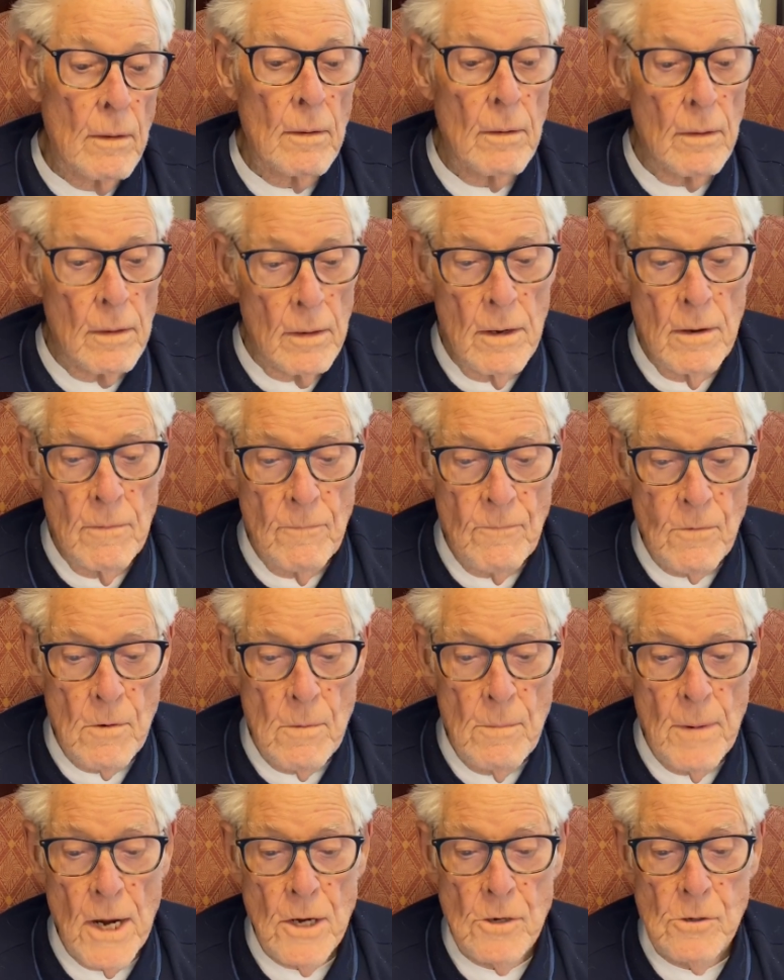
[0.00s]

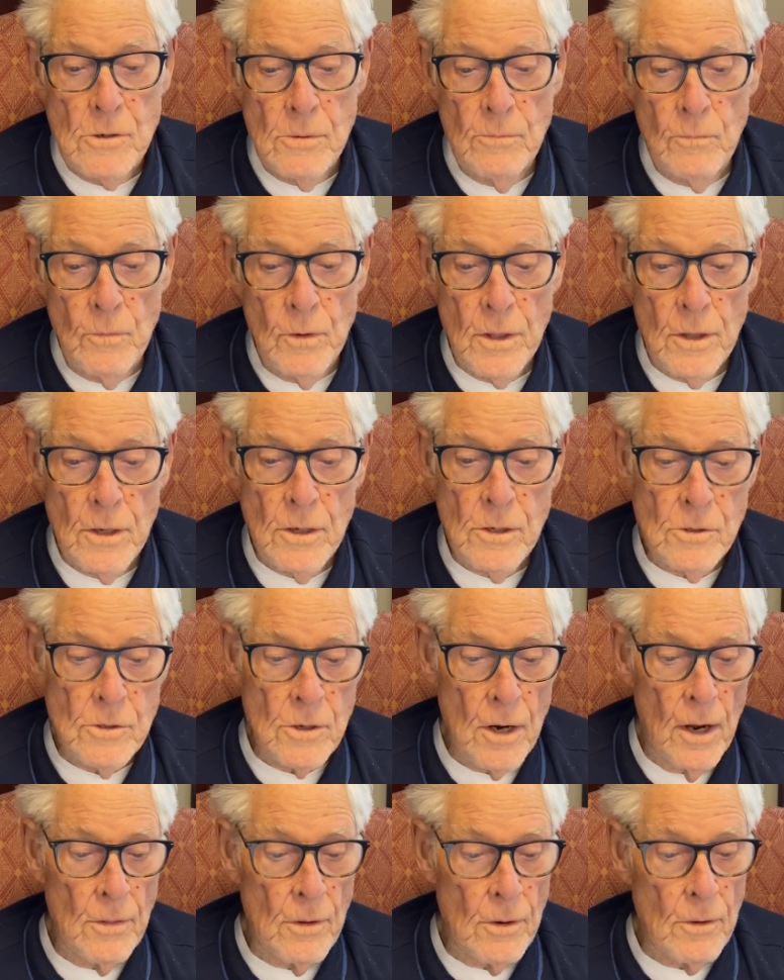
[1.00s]
information with each
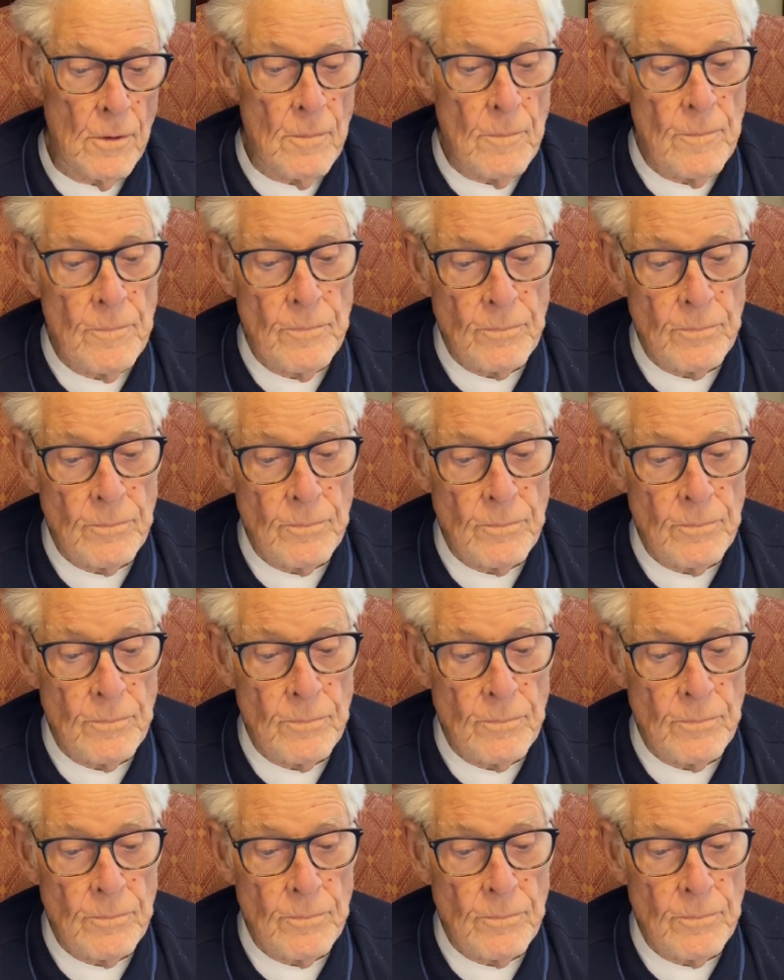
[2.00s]
other.